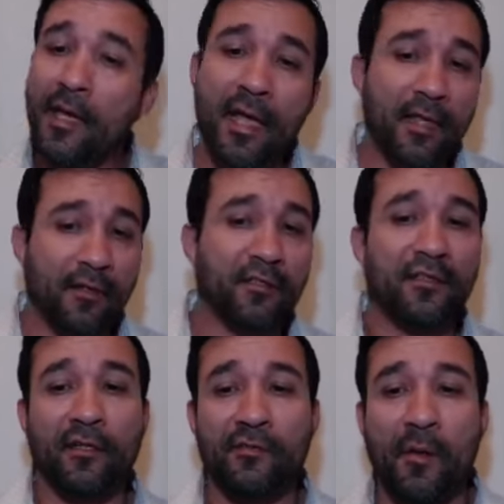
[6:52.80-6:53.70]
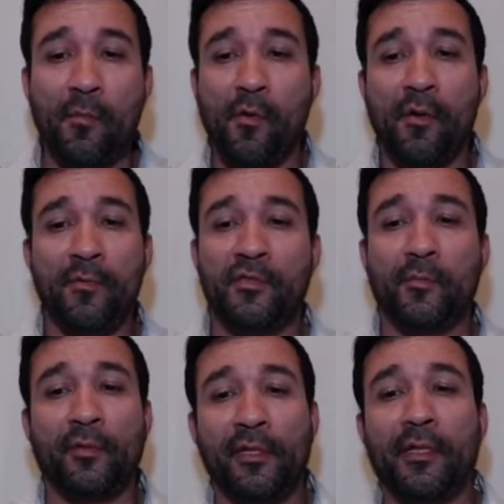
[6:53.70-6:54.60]
And there's there's my boy, Mr.
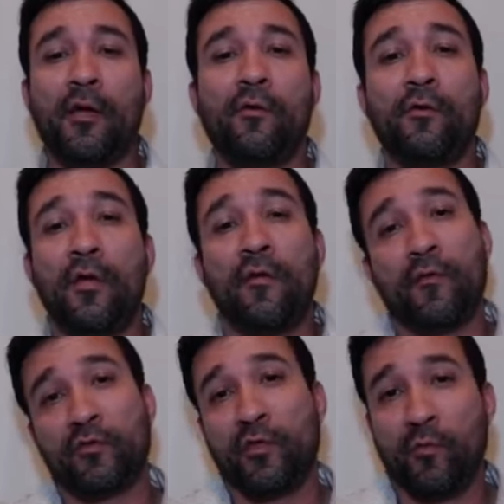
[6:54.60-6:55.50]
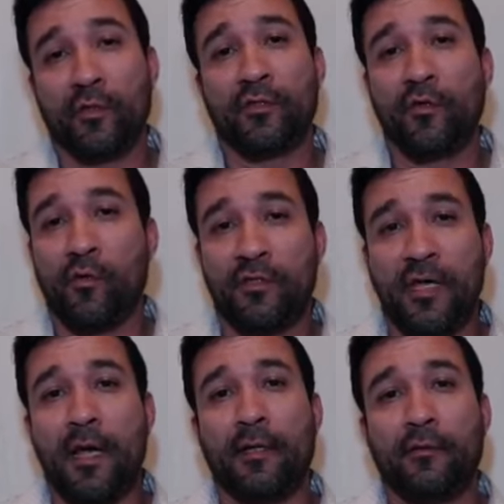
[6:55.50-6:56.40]
Polito. Those of you who went to
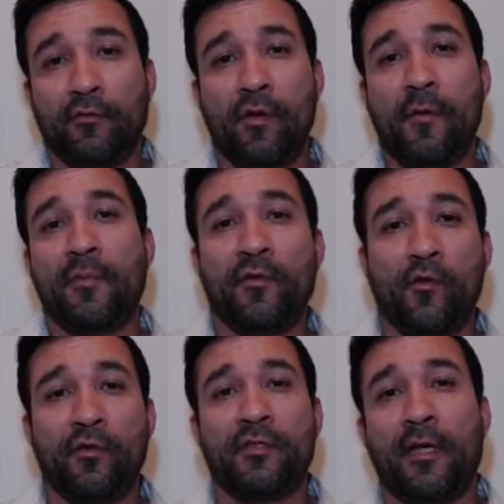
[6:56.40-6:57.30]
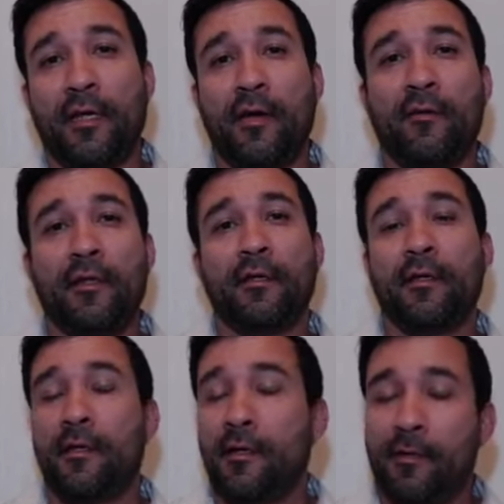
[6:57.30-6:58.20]
Northside, grew up in the Northside area.
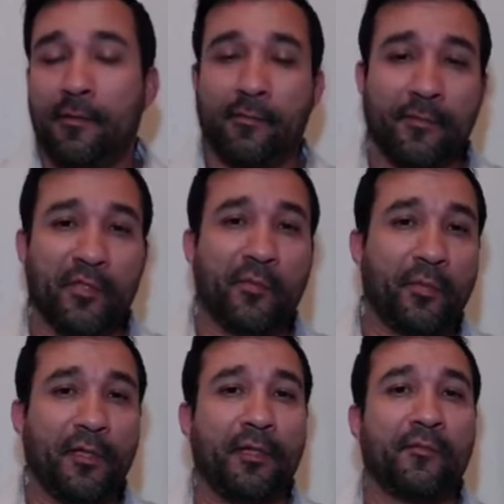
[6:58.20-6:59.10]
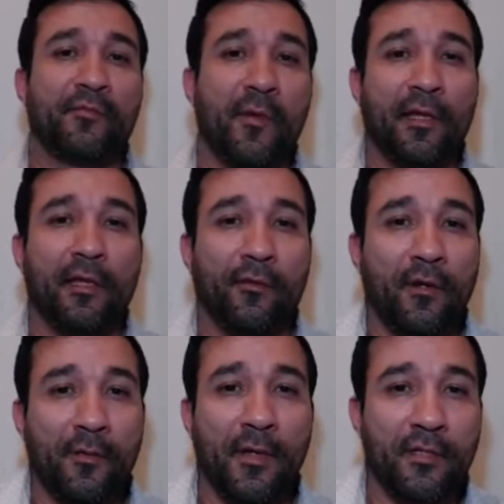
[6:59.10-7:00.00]
Mr. Polito was my literary
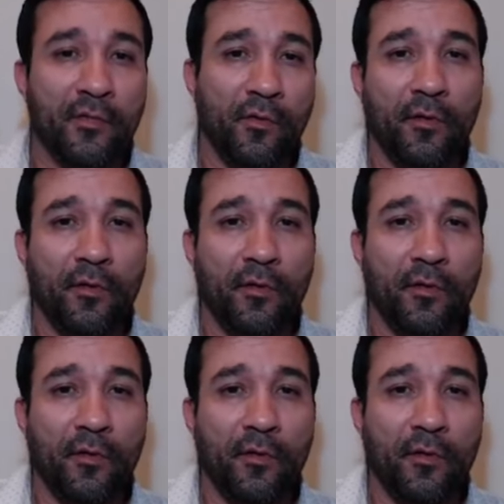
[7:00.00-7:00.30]
mentor.